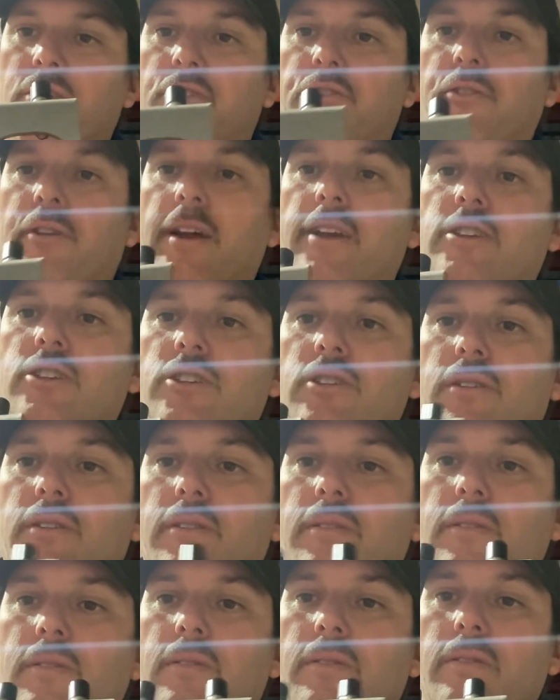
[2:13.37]

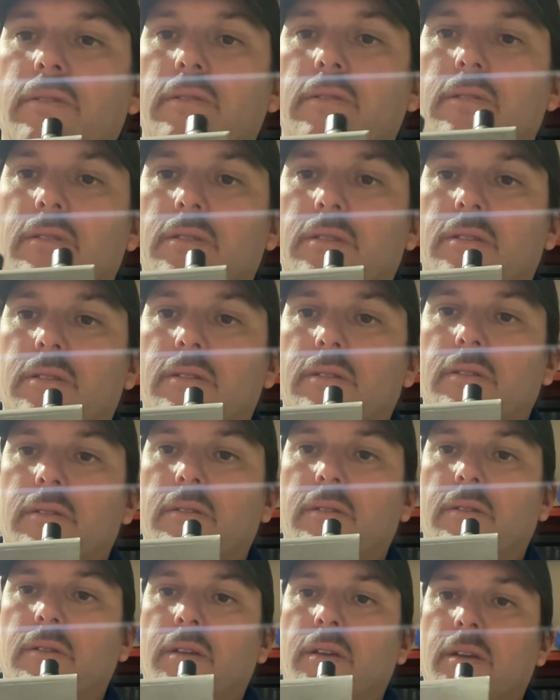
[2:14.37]
direction
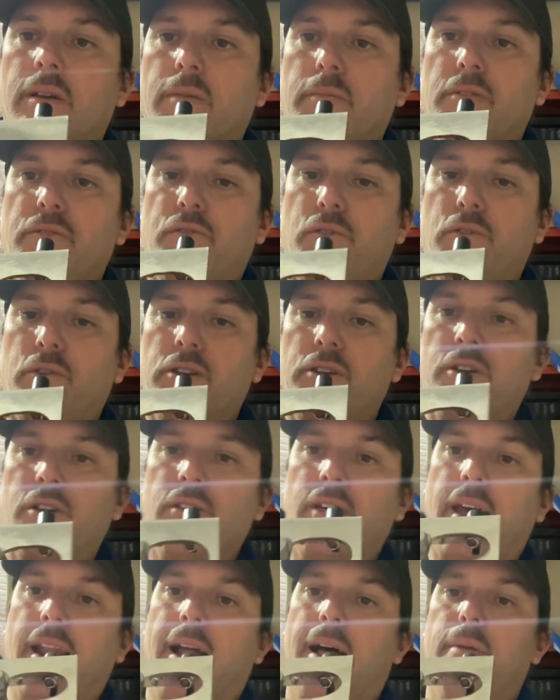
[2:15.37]
before you do
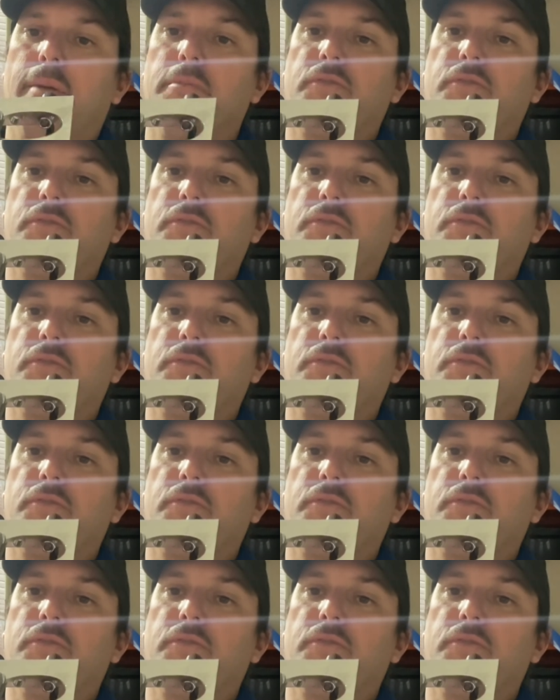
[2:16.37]
that up,